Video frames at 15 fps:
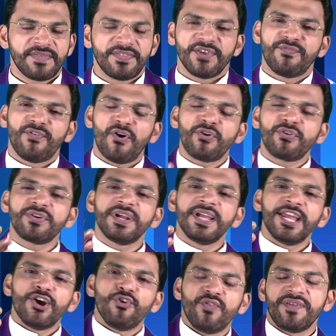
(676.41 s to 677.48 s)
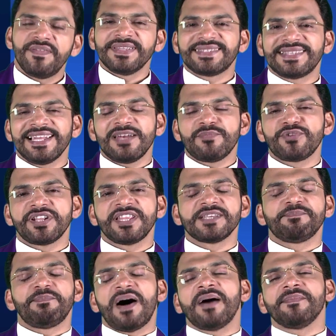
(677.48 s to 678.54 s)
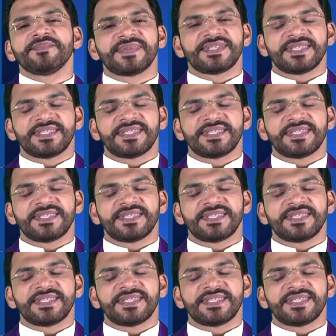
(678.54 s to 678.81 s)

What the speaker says: Therefore, when we celebrate the Palm